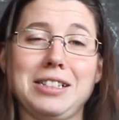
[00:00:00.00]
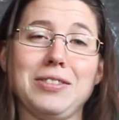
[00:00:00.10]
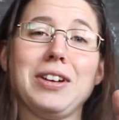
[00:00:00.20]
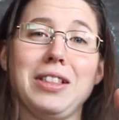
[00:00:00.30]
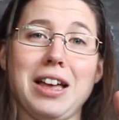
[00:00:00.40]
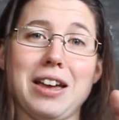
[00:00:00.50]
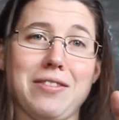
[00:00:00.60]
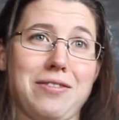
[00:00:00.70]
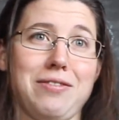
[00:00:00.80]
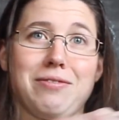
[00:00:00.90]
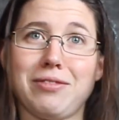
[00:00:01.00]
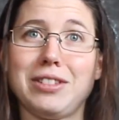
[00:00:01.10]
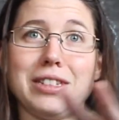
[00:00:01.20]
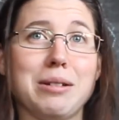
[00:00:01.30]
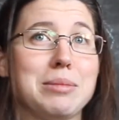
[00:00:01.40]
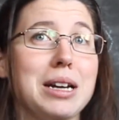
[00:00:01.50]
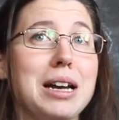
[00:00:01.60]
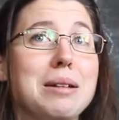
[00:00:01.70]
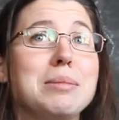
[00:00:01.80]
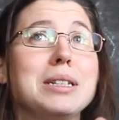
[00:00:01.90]
real life.
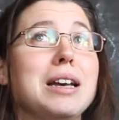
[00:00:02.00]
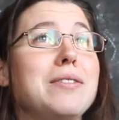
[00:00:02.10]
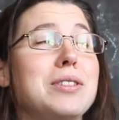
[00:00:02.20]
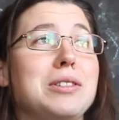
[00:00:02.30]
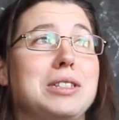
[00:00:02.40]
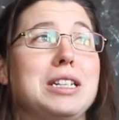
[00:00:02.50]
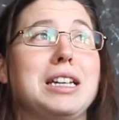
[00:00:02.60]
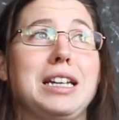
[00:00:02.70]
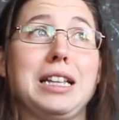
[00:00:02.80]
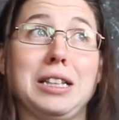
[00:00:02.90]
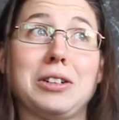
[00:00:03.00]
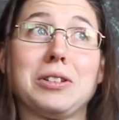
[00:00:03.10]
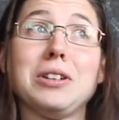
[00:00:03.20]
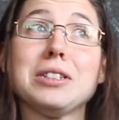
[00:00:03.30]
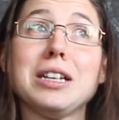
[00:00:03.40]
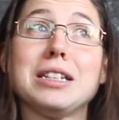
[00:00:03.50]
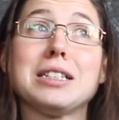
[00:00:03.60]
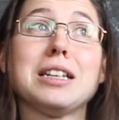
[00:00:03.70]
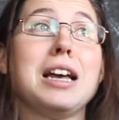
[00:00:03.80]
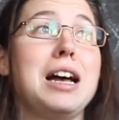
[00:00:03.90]
Sometimes I've used it in a literal sense.